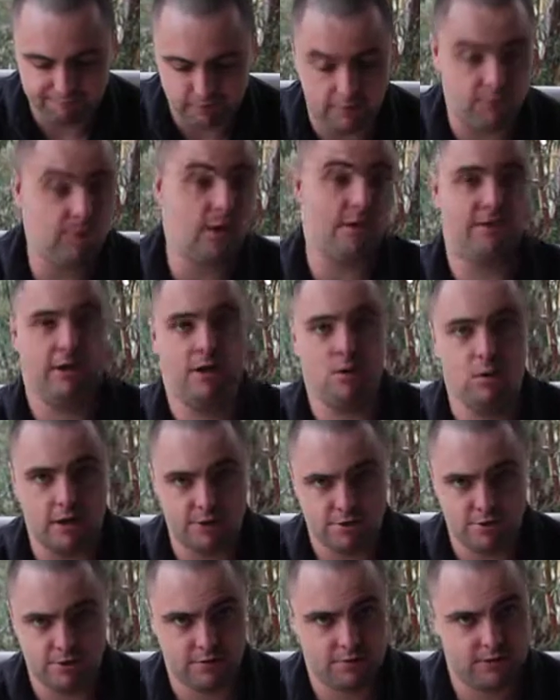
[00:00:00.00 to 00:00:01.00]
If you have any
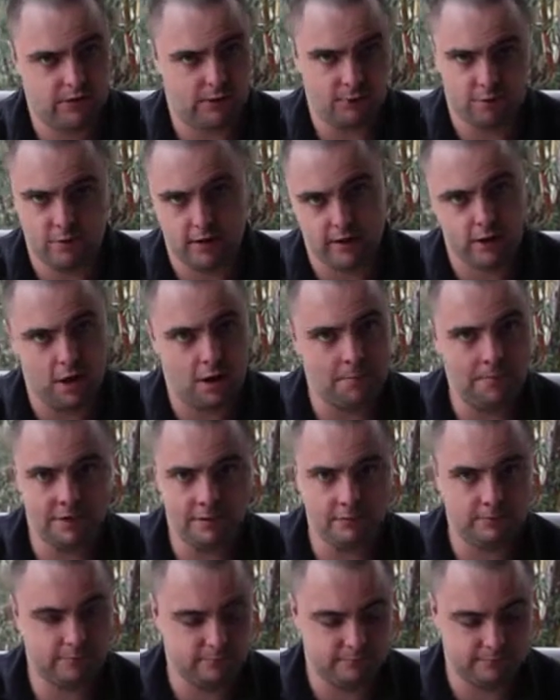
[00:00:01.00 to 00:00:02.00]
questions, feel free to comment.
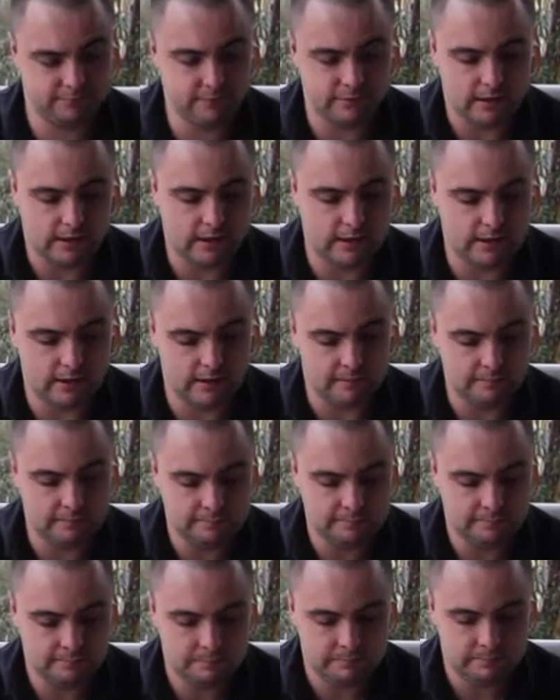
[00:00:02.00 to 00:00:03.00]

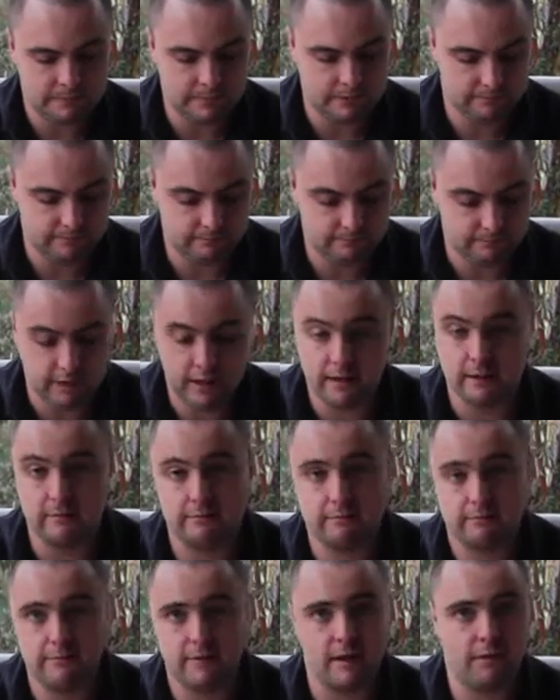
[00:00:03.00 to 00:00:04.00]
But yeah,
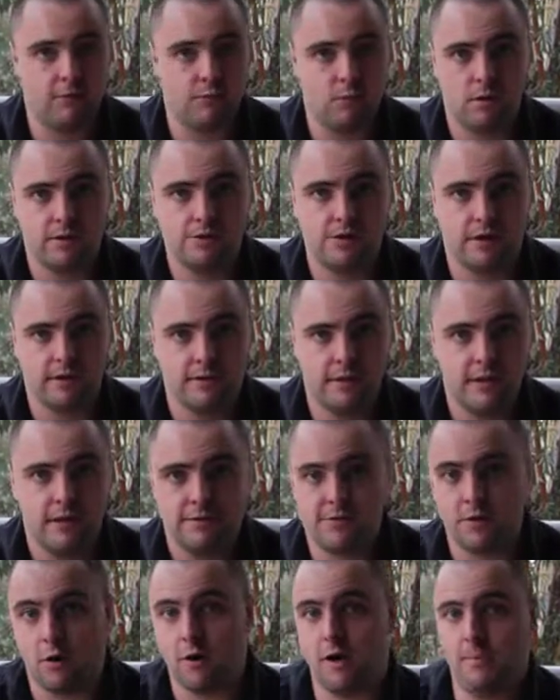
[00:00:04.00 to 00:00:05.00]
thanks for watching.
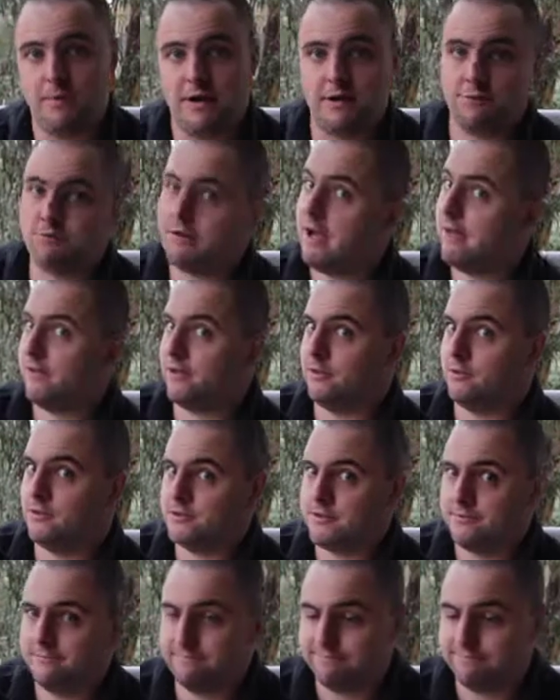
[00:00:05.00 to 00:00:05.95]
Sorry about the traffic noise.